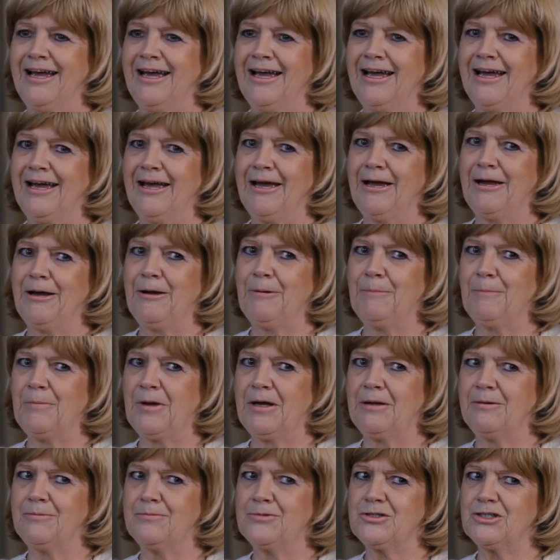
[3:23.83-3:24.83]

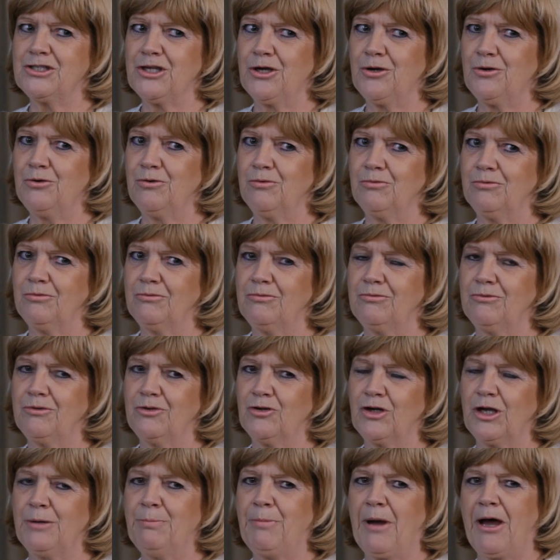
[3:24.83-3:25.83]
And so
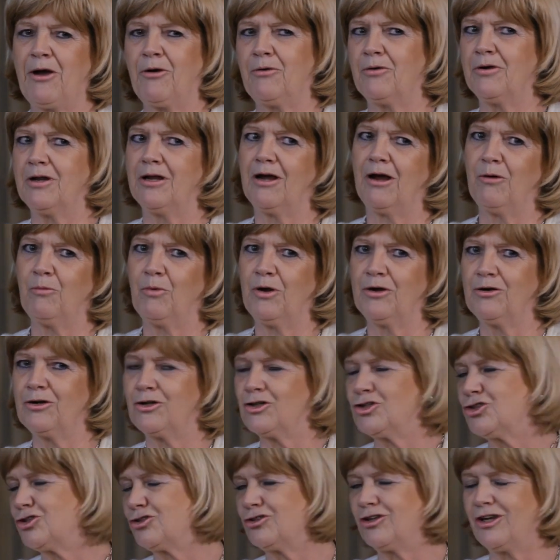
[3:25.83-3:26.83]
looking back on it, I
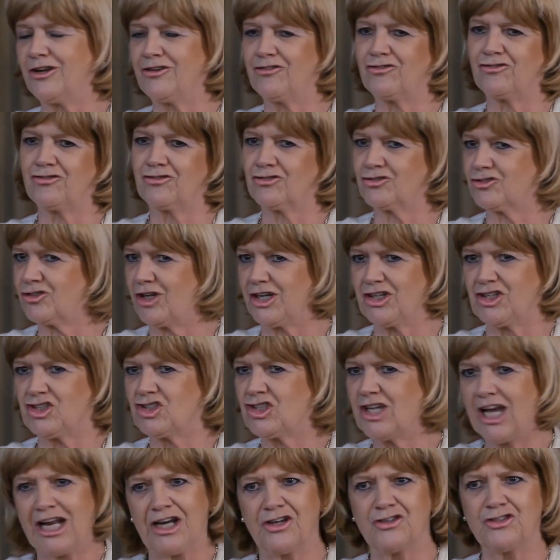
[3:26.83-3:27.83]
wonder, should I try to
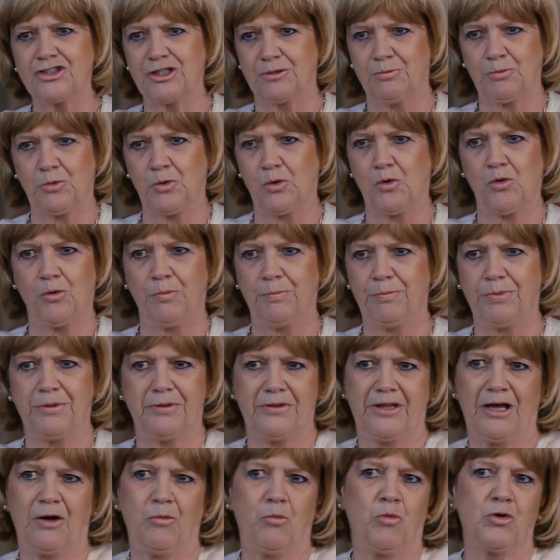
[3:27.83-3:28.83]
challenge it more?
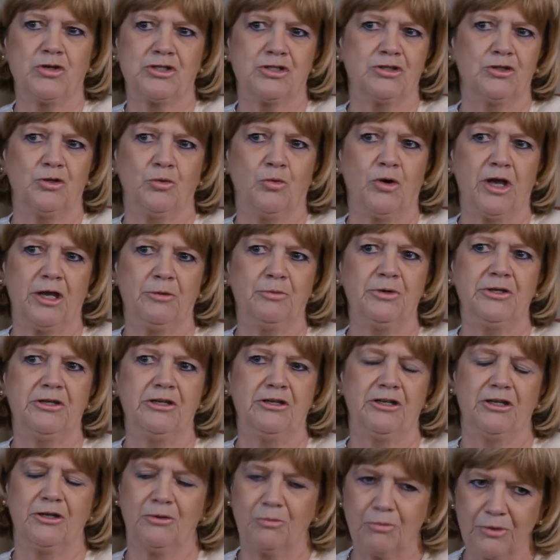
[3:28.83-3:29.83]
But that wasn't the way we
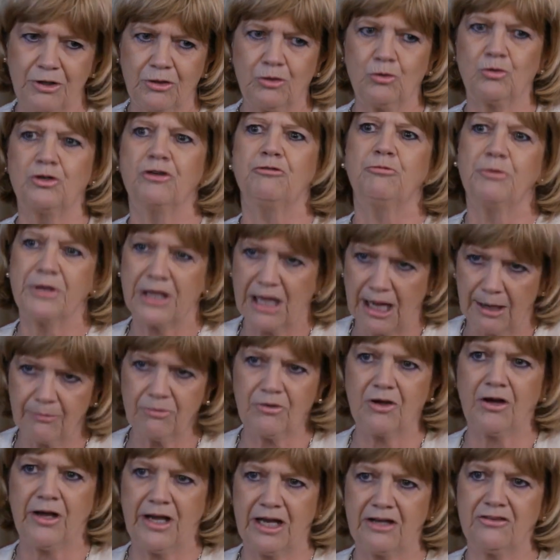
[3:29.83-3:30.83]
did it. We thought if we
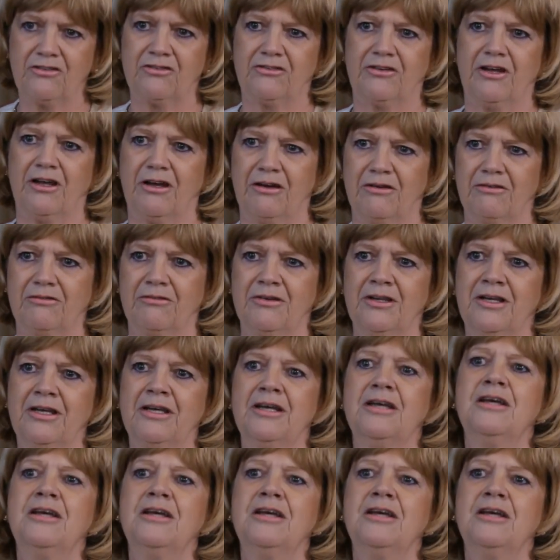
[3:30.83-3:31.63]
kept our heads down,